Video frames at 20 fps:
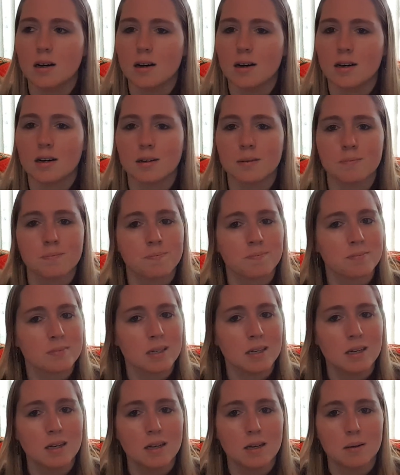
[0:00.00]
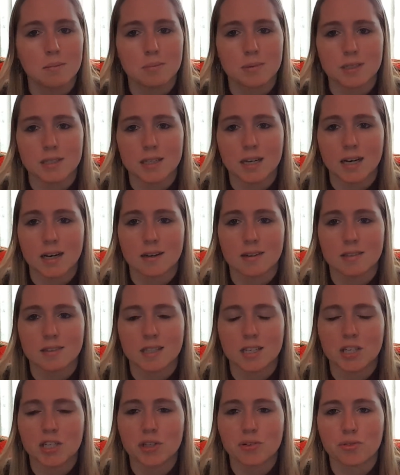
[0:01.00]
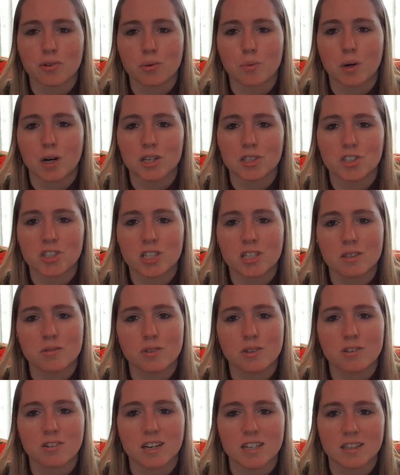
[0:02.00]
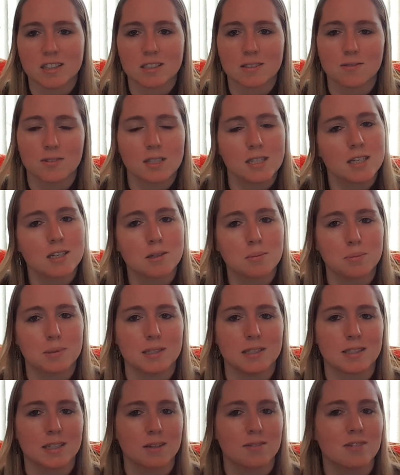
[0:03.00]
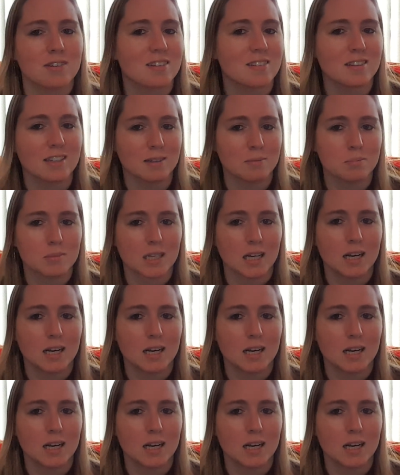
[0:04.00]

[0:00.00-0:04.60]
But yeah, thank you for watching. If you like this video, please give it a thumbs